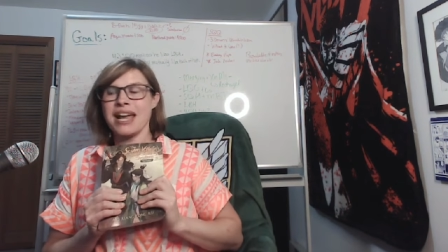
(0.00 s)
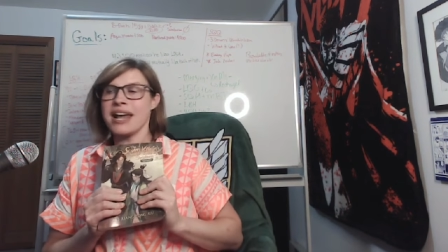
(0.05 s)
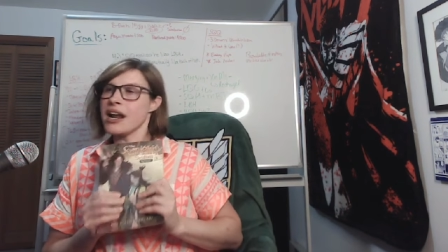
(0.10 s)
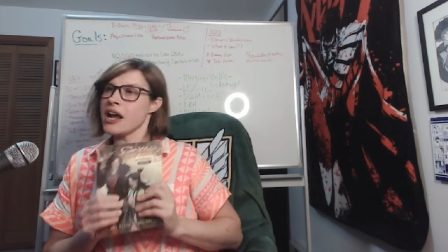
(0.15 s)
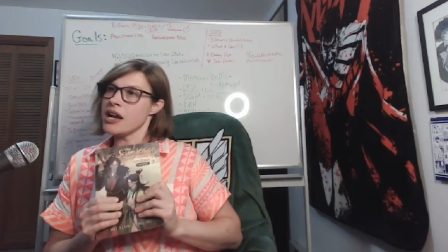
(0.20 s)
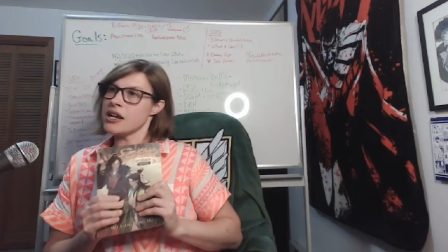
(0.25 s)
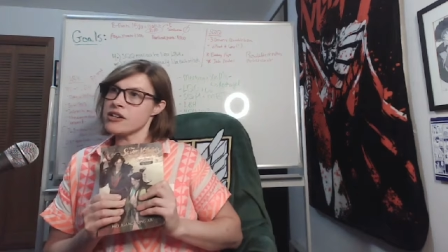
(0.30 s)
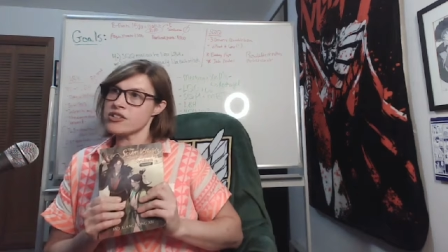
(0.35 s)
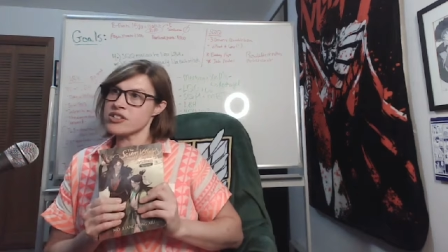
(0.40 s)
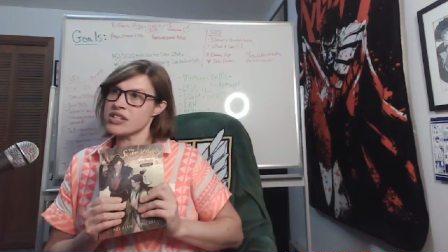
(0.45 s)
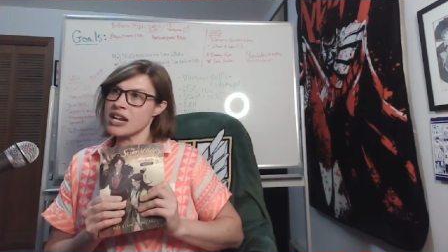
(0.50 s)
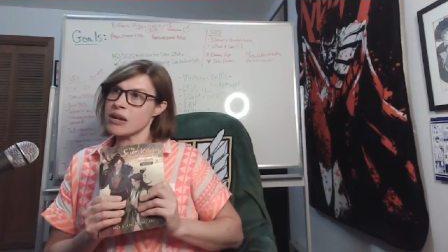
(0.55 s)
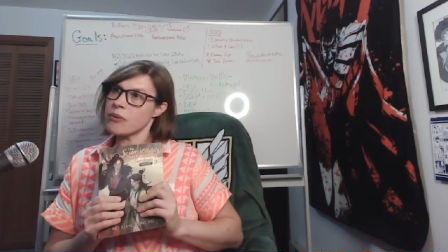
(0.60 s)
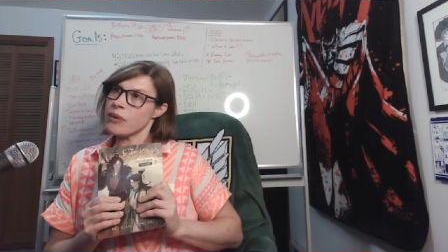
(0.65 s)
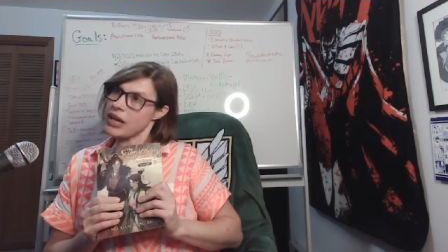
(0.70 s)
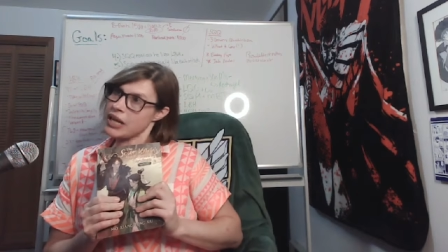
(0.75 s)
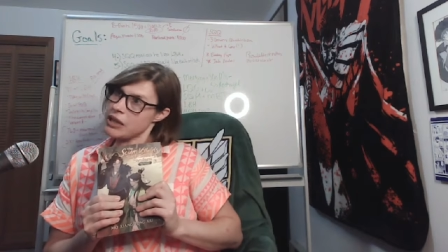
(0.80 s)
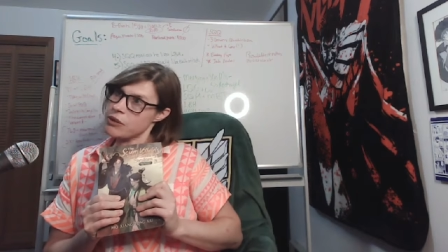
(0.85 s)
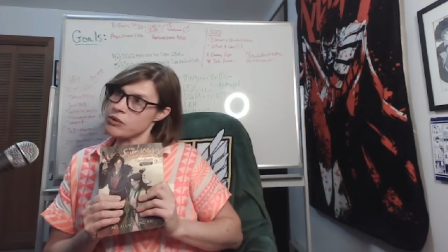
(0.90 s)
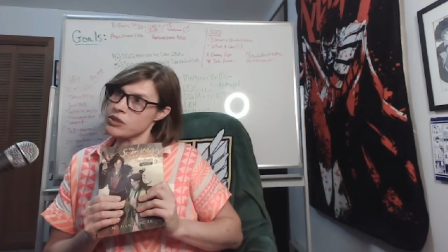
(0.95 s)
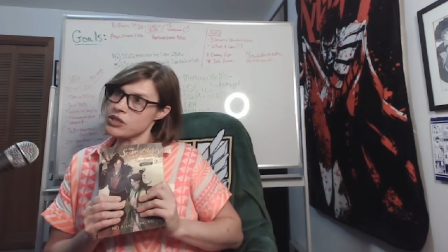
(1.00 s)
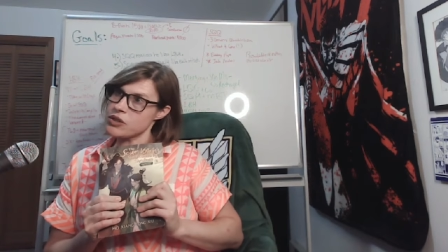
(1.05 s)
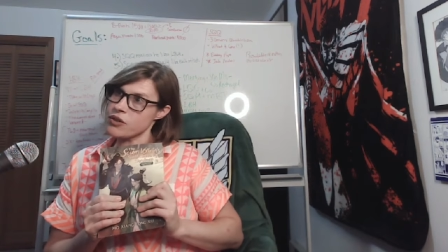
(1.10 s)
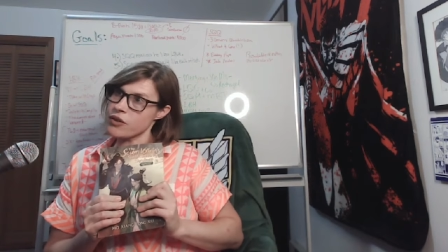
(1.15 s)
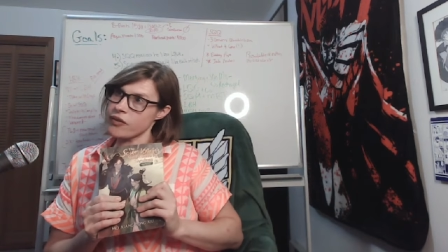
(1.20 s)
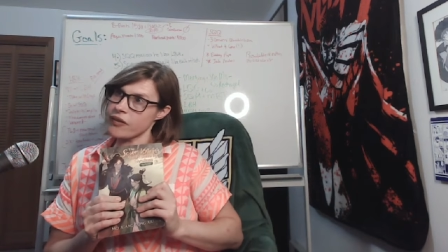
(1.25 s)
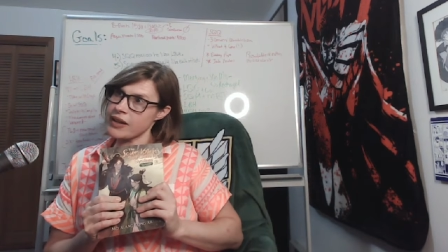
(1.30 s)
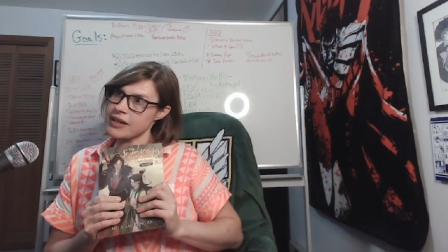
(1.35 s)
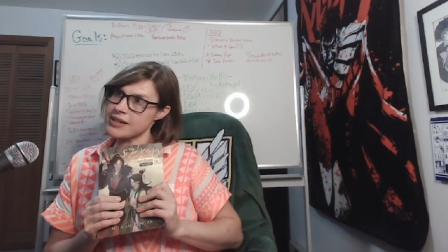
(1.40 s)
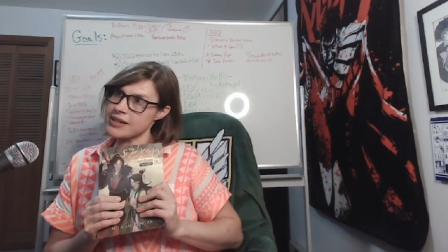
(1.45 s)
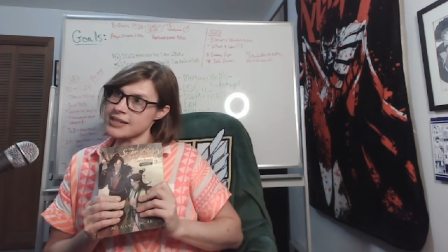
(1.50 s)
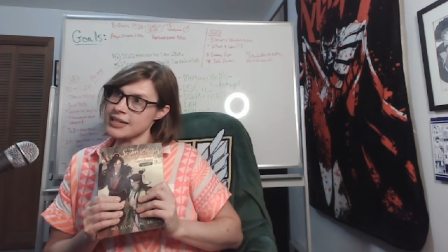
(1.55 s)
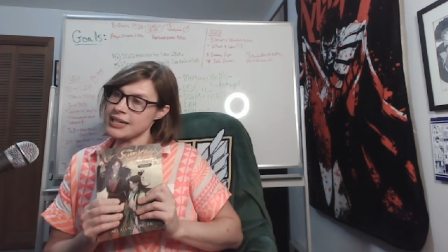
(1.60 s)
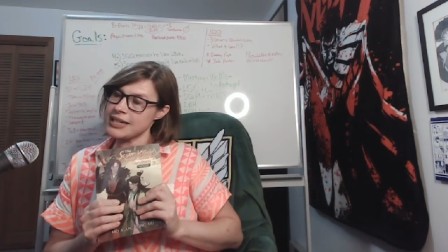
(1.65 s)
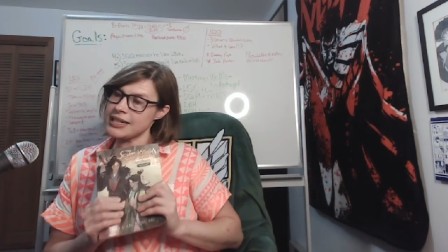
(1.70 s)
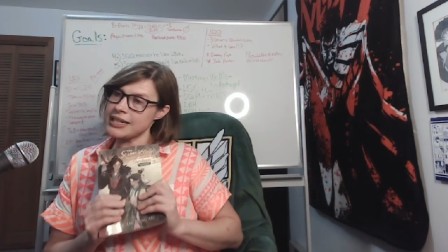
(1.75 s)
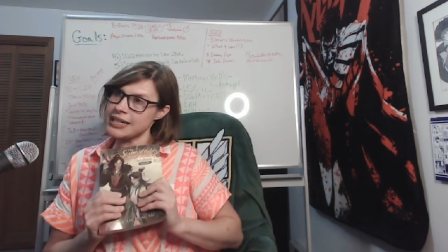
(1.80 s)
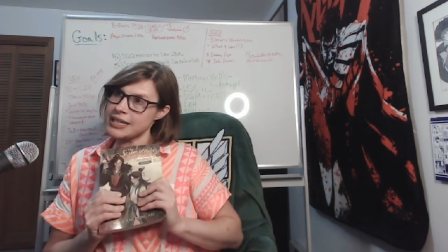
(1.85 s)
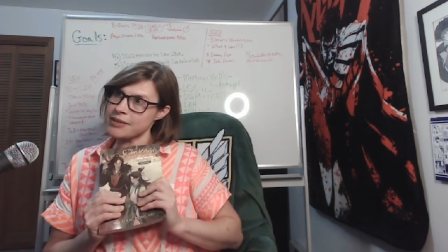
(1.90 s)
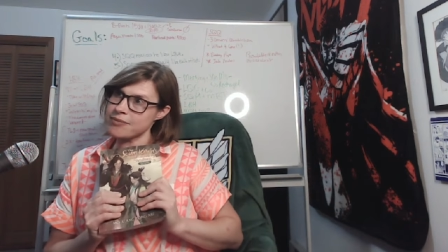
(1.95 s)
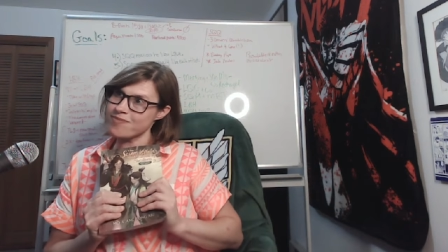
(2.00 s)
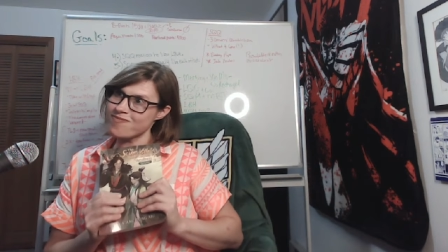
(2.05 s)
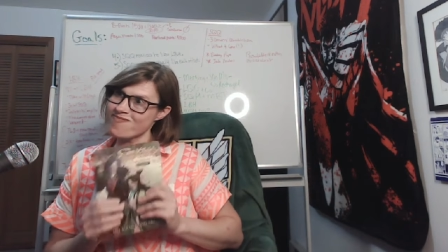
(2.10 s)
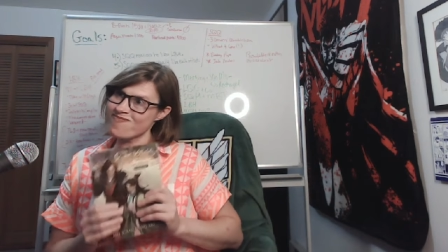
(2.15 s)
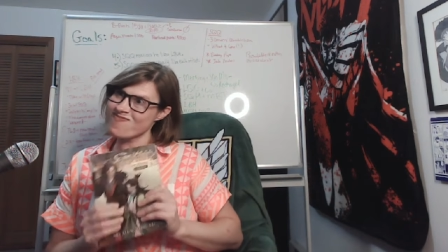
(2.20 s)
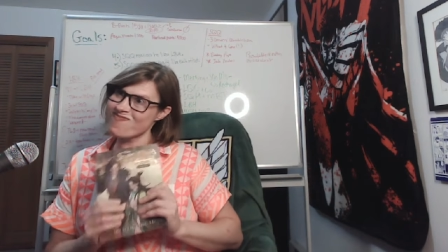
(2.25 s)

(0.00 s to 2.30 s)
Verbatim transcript: And I understand why he would do the things that he did.